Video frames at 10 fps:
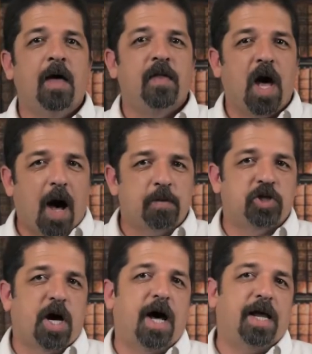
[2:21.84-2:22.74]
The
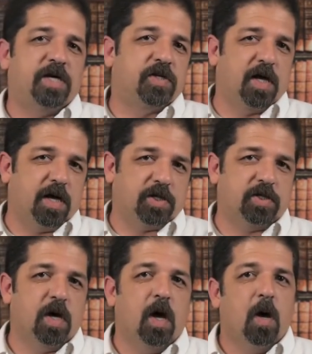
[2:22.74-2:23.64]
upshot is
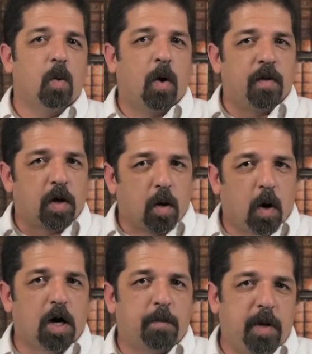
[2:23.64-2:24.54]
this. When the
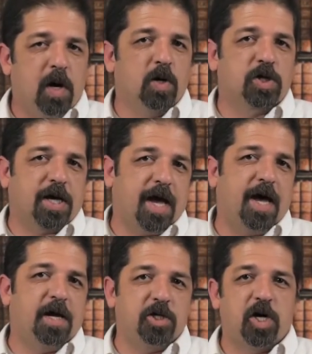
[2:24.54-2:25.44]
Lord appears
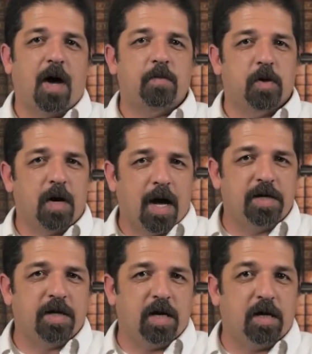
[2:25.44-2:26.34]
again in chapter
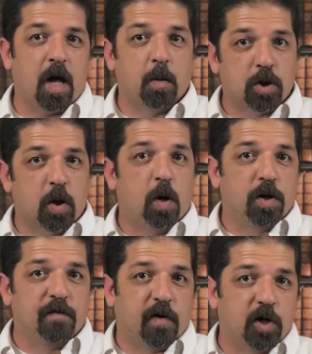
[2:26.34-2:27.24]
19, and we're
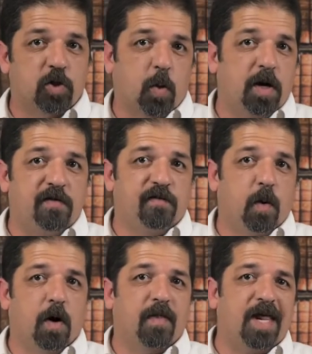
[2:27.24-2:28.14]
told in verse
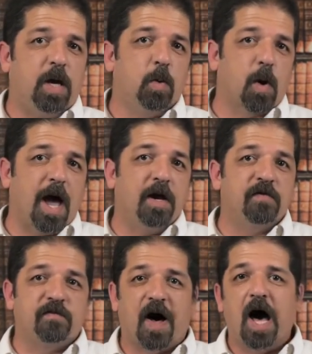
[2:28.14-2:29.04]
24 that he
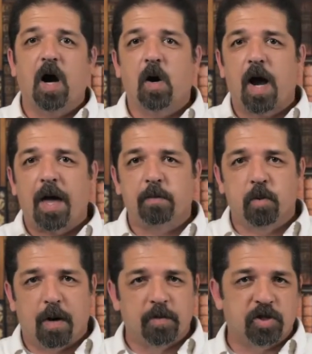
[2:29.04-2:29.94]
rained fire and
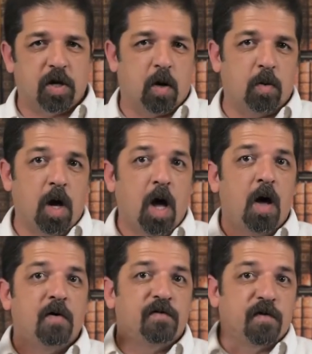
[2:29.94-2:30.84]
brimstone
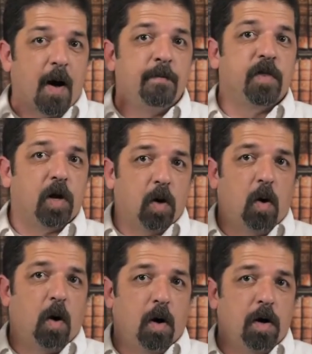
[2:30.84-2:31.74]
from the
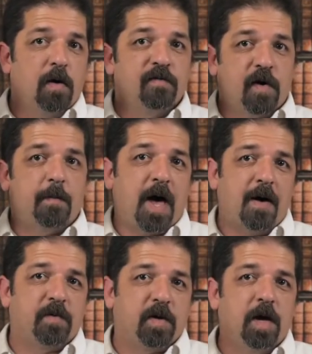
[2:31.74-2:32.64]
Lord from
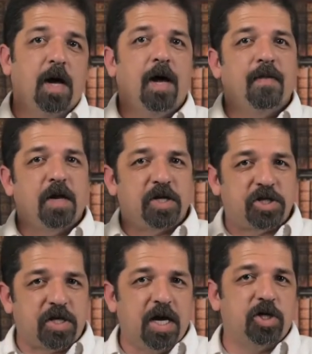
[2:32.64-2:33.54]
heaven, the
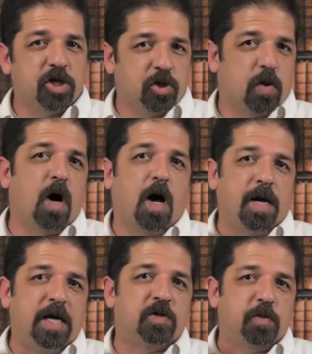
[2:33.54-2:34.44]
distinction
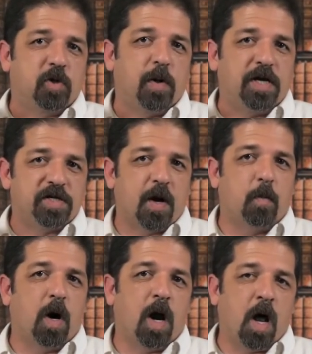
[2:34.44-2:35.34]
drawn is between
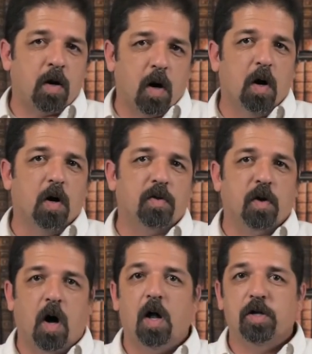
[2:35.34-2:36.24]
someone on earth
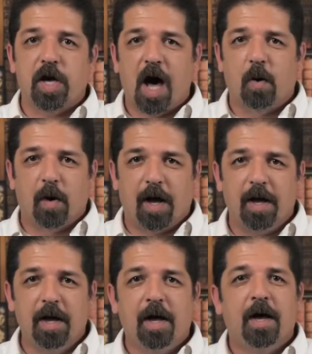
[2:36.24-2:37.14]
called Yahweh,